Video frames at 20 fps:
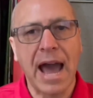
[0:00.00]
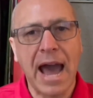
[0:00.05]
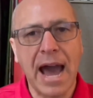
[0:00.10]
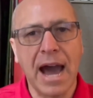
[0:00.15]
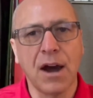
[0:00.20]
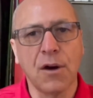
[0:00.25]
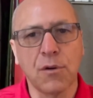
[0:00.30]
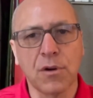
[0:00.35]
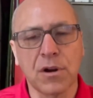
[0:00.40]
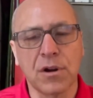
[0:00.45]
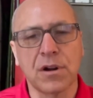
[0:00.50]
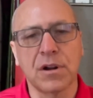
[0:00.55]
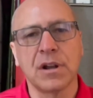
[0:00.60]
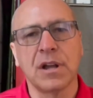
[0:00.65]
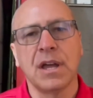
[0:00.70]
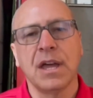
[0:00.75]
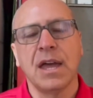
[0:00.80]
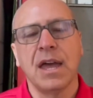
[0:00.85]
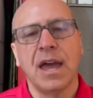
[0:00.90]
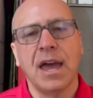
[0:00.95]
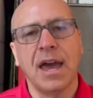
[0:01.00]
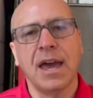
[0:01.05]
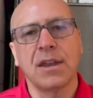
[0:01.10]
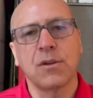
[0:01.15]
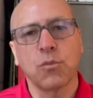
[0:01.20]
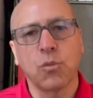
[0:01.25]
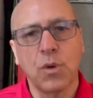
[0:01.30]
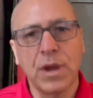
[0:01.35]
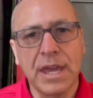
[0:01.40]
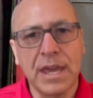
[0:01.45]
our
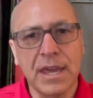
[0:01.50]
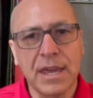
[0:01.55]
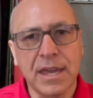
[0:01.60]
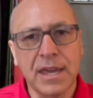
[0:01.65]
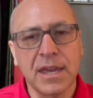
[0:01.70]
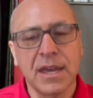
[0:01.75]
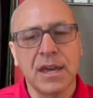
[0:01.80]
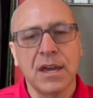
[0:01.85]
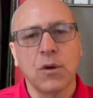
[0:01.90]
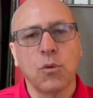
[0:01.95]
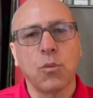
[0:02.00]
and we.